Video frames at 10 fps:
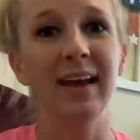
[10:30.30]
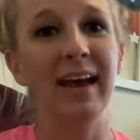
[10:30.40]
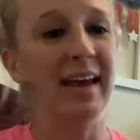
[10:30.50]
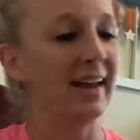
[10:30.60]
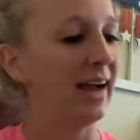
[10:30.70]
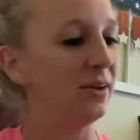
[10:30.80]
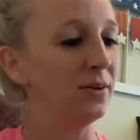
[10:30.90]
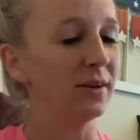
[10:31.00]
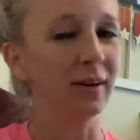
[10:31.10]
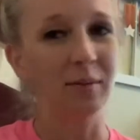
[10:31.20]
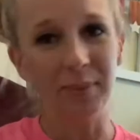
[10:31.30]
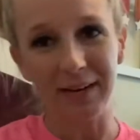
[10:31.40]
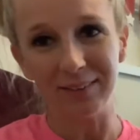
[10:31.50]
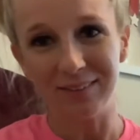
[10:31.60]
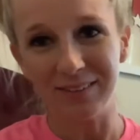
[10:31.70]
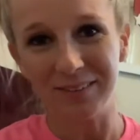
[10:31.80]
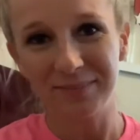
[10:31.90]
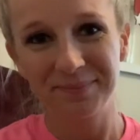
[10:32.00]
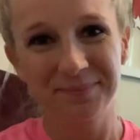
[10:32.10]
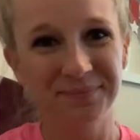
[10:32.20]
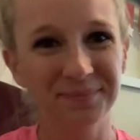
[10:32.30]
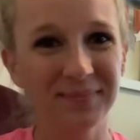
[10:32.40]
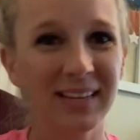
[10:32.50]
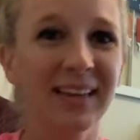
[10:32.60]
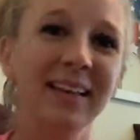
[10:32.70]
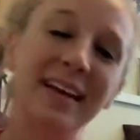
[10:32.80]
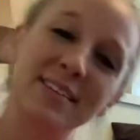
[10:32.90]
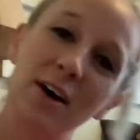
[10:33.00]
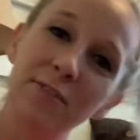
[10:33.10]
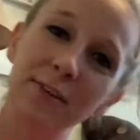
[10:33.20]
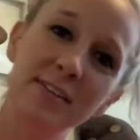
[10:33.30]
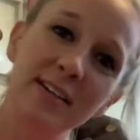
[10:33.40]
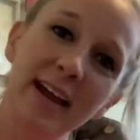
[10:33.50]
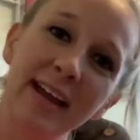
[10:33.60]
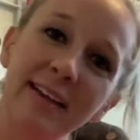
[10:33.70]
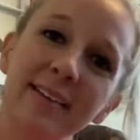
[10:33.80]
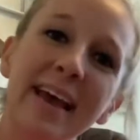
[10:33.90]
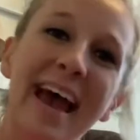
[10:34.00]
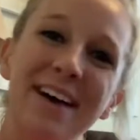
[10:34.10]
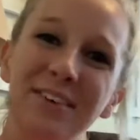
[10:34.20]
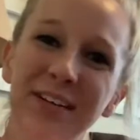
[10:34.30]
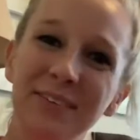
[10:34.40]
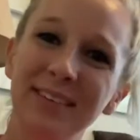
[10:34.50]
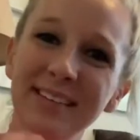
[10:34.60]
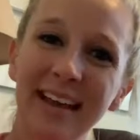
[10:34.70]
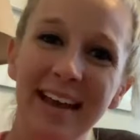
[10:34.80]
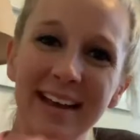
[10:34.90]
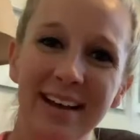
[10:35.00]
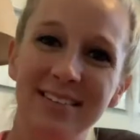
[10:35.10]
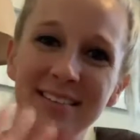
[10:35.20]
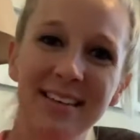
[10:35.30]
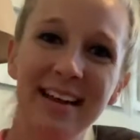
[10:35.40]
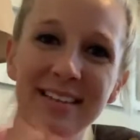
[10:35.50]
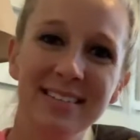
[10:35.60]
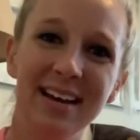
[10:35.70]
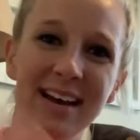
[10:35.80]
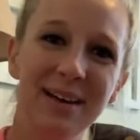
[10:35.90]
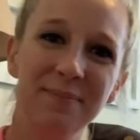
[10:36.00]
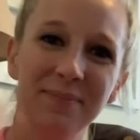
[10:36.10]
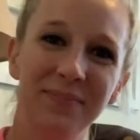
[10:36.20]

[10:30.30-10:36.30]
and how you can compare the two. That's all for tonight. Have a good one, and I'll see you next time.